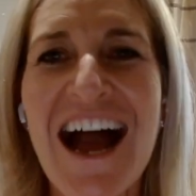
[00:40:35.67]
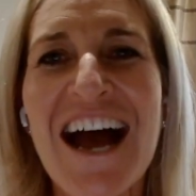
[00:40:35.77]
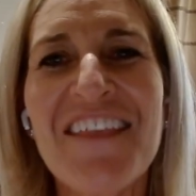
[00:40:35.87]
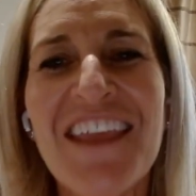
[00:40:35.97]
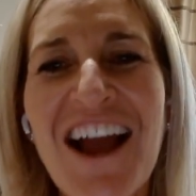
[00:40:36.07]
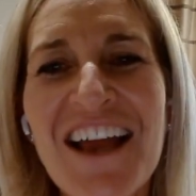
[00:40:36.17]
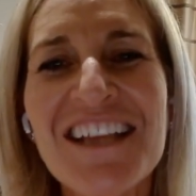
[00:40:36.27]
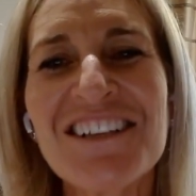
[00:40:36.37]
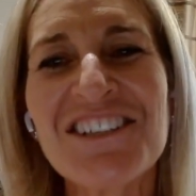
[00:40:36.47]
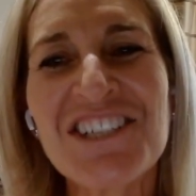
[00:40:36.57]
Uh, the
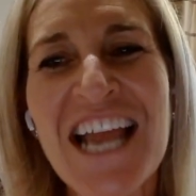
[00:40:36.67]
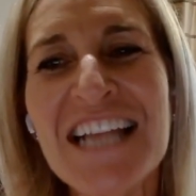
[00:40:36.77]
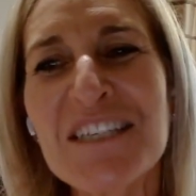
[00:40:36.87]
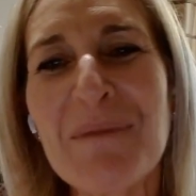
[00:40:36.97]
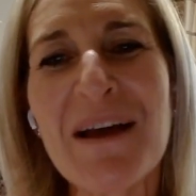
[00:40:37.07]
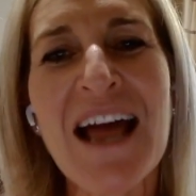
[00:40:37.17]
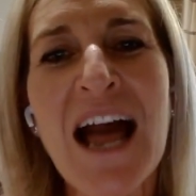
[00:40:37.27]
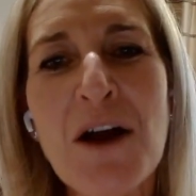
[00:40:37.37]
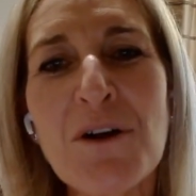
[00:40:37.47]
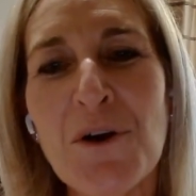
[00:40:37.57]
article chats about
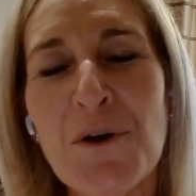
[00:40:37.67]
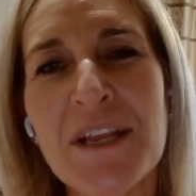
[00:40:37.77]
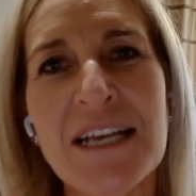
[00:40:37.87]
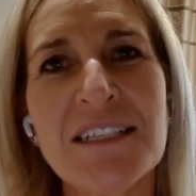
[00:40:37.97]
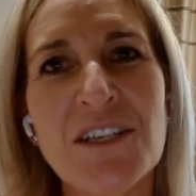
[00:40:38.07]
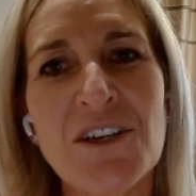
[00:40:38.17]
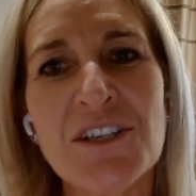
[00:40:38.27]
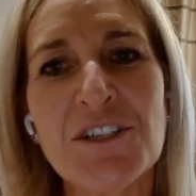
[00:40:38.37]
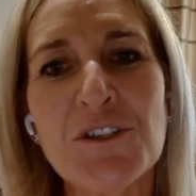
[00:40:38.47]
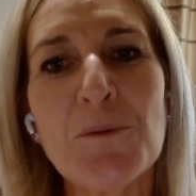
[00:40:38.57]
how Cody has
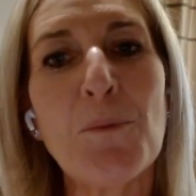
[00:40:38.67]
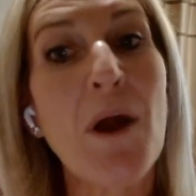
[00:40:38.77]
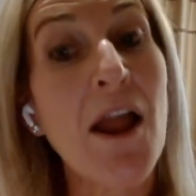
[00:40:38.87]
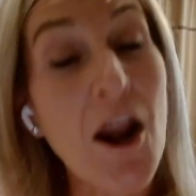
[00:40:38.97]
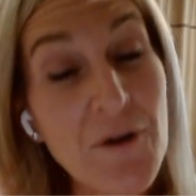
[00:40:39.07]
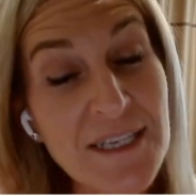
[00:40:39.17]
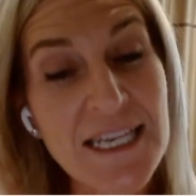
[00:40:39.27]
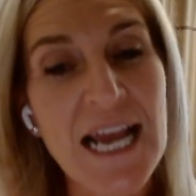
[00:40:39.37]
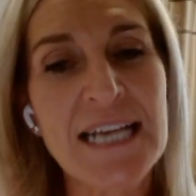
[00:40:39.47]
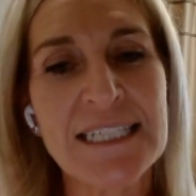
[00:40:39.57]
learned to
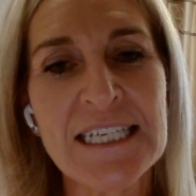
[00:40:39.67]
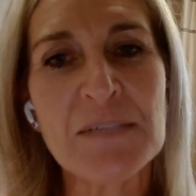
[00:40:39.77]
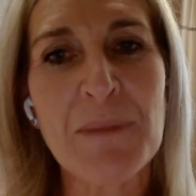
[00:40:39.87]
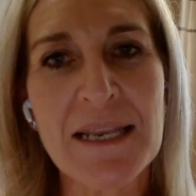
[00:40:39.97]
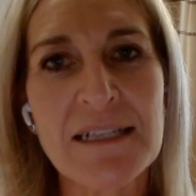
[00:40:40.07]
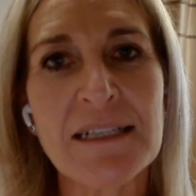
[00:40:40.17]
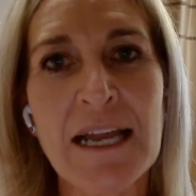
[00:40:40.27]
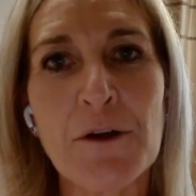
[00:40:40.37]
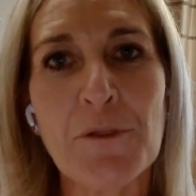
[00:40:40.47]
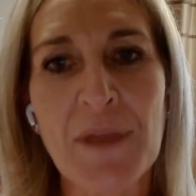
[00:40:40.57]
prioritize his mental
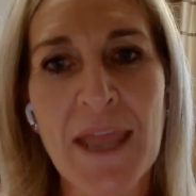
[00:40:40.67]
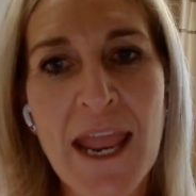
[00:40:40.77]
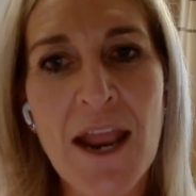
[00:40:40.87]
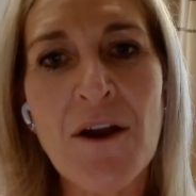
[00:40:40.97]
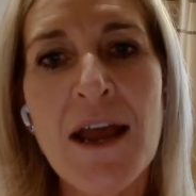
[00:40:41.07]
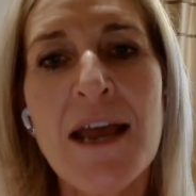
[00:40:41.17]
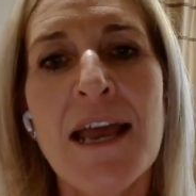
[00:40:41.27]
health care.